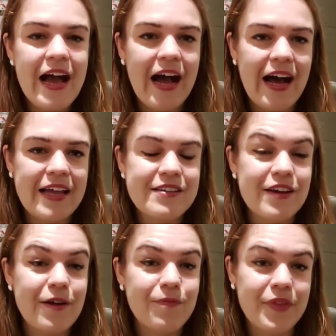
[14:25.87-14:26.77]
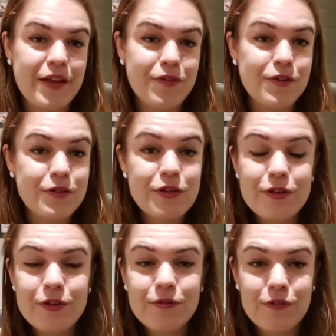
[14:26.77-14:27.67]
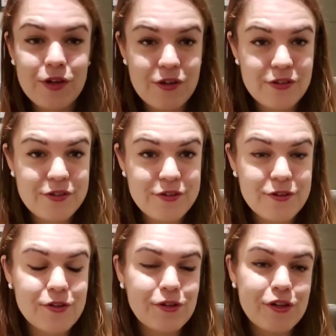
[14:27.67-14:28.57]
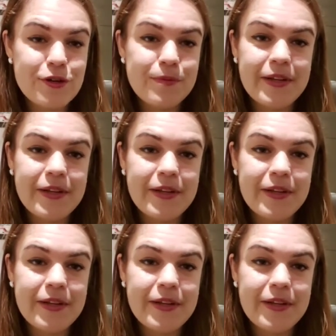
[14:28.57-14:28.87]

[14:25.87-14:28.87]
And if you do follow this tutorial,